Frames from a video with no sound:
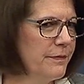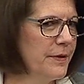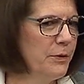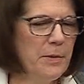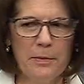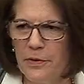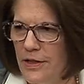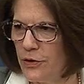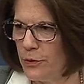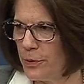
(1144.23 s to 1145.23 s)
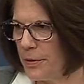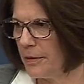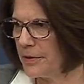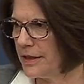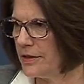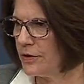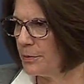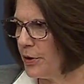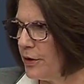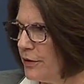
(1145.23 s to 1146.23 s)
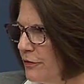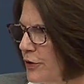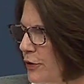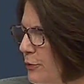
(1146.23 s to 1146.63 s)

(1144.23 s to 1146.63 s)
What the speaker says: Remember, these are the Republicans, the party of fiscal